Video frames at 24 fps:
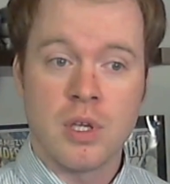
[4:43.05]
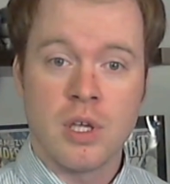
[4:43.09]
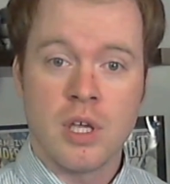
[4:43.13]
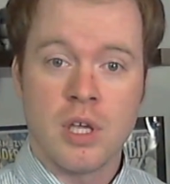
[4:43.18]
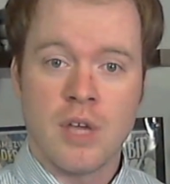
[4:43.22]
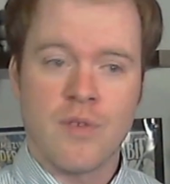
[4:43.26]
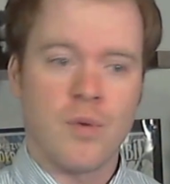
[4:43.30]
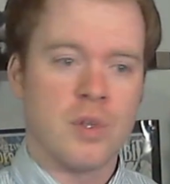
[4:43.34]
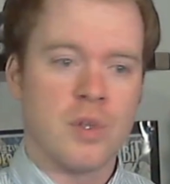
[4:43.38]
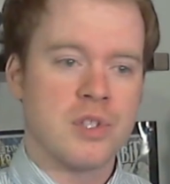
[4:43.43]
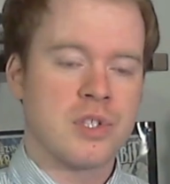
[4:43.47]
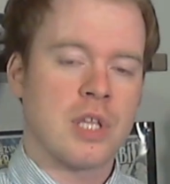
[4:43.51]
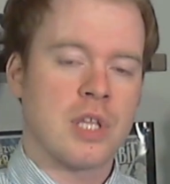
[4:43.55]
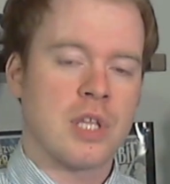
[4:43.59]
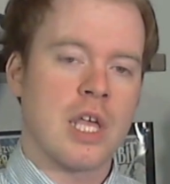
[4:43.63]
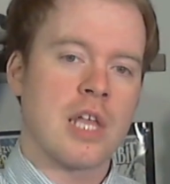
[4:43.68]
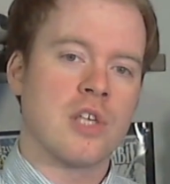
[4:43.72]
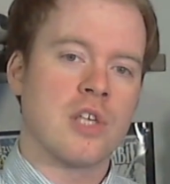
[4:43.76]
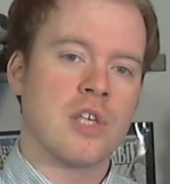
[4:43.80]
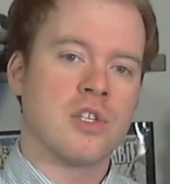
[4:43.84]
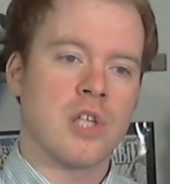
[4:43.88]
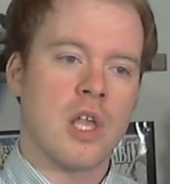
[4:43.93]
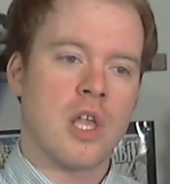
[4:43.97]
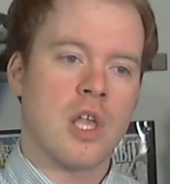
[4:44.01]
If one's slightly
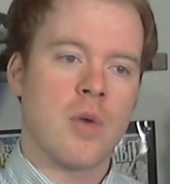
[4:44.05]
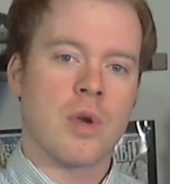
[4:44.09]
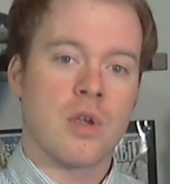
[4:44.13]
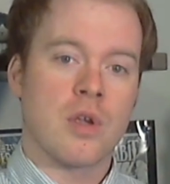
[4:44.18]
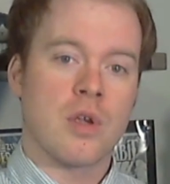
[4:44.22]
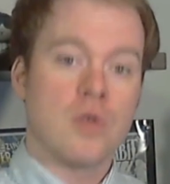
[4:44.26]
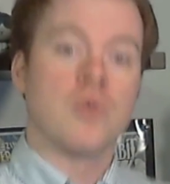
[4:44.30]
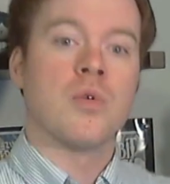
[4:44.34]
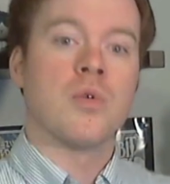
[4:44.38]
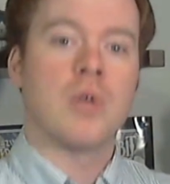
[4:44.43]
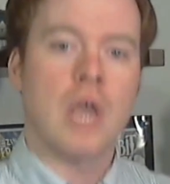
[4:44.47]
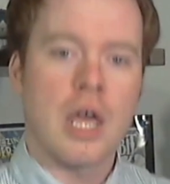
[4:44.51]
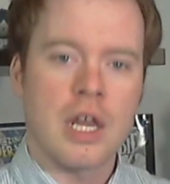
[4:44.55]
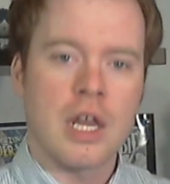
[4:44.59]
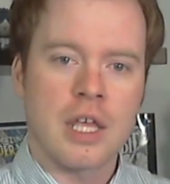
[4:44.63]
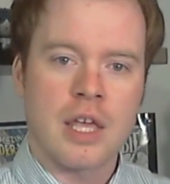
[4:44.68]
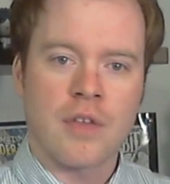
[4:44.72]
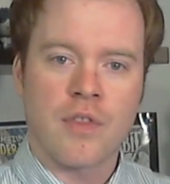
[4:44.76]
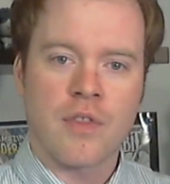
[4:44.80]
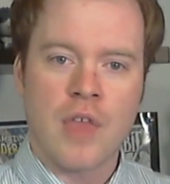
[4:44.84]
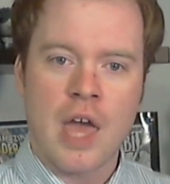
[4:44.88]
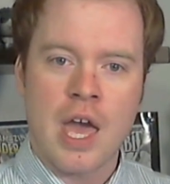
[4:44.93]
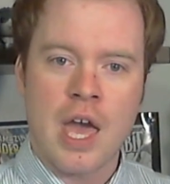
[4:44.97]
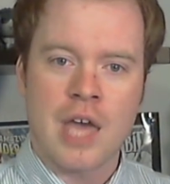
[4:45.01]
slower, you kind of
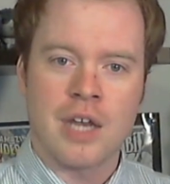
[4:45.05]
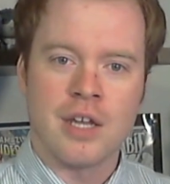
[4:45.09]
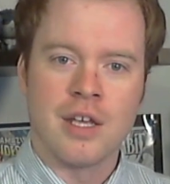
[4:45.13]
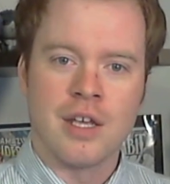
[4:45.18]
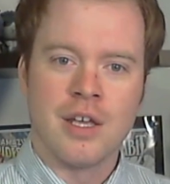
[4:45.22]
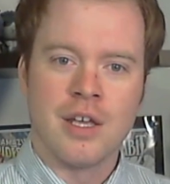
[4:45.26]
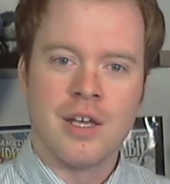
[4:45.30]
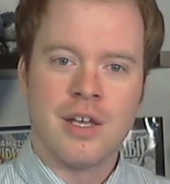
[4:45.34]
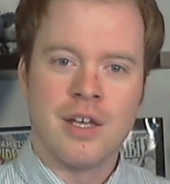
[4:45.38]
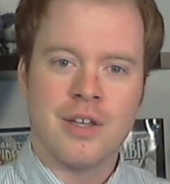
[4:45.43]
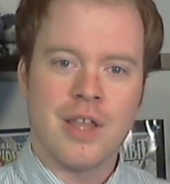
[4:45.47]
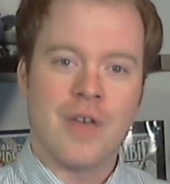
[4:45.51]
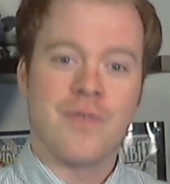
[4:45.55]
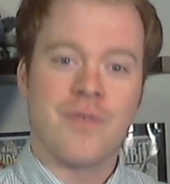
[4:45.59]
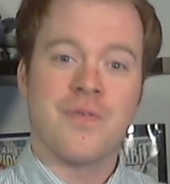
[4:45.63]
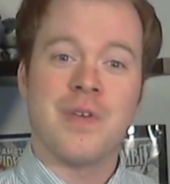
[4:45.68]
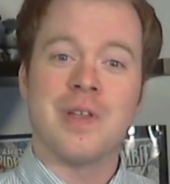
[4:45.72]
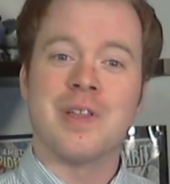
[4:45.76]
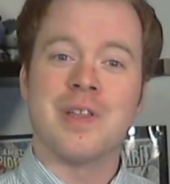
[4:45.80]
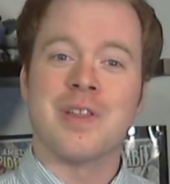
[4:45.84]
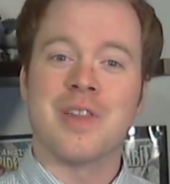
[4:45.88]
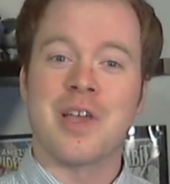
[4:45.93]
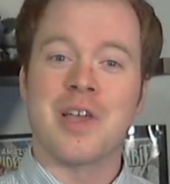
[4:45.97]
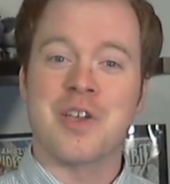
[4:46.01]
get that
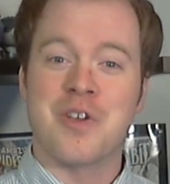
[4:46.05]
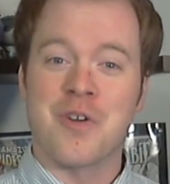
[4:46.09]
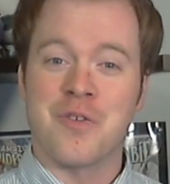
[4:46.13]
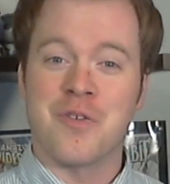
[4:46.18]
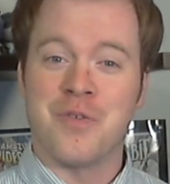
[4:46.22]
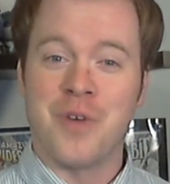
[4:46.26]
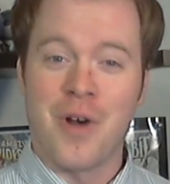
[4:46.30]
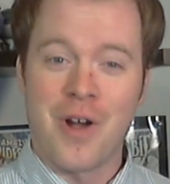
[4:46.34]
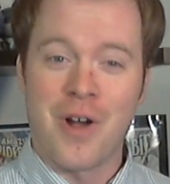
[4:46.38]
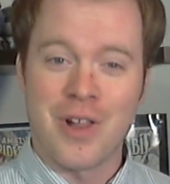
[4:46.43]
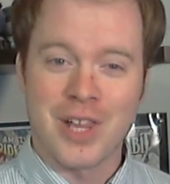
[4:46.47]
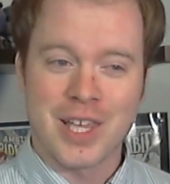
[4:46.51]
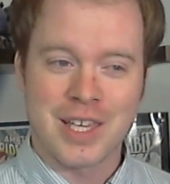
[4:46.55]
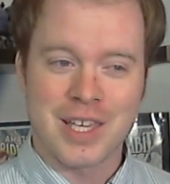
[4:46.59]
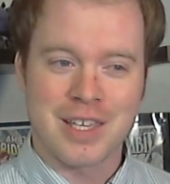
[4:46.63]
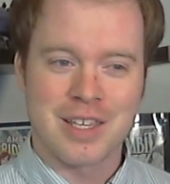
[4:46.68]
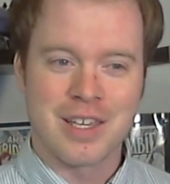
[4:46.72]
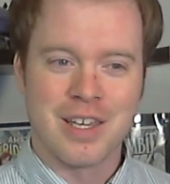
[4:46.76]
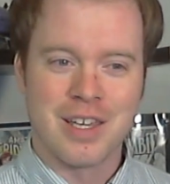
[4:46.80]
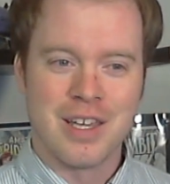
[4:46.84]
feeling like you're falling.